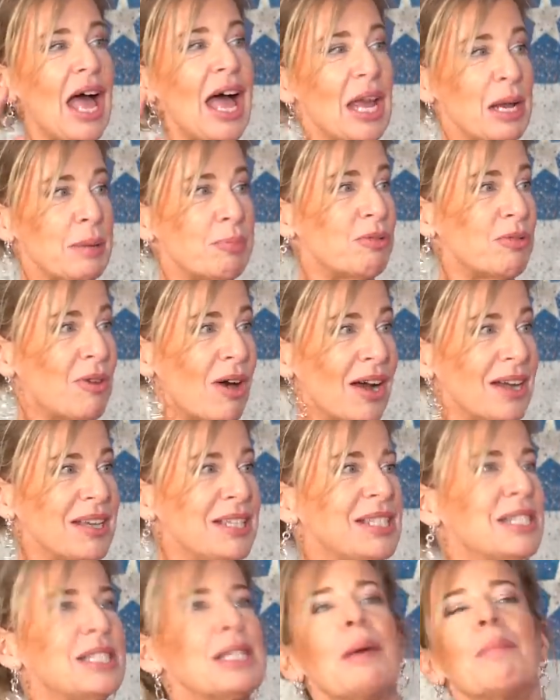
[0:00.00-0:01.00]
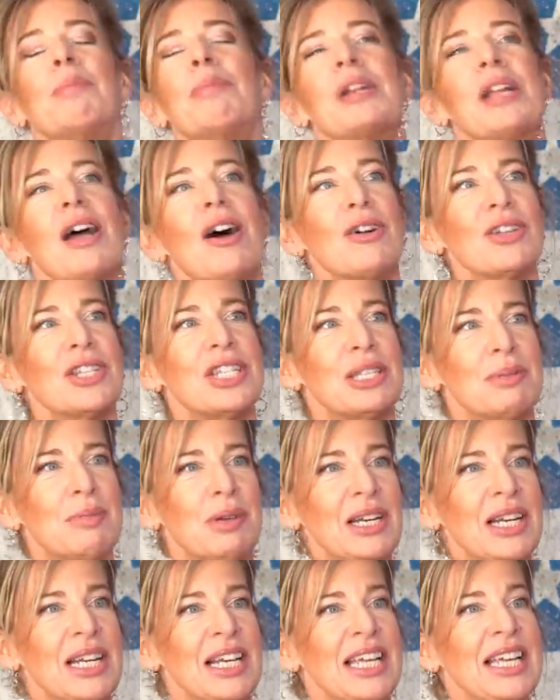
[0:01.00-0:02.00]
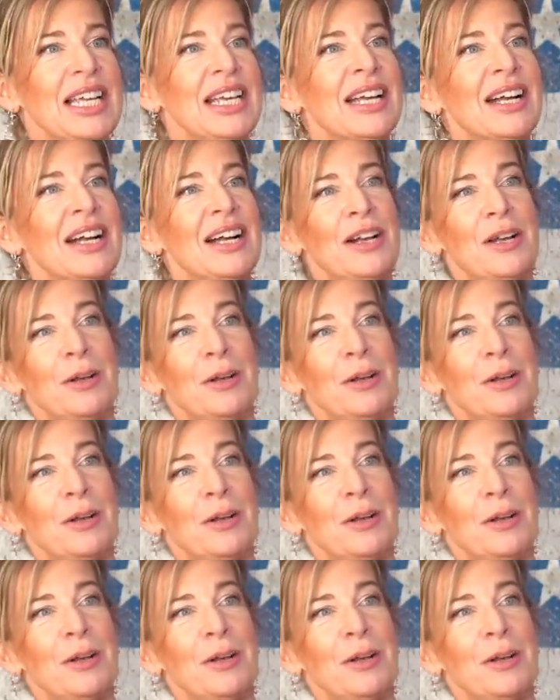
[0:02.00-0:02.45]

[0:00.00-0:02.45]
a price but ultimately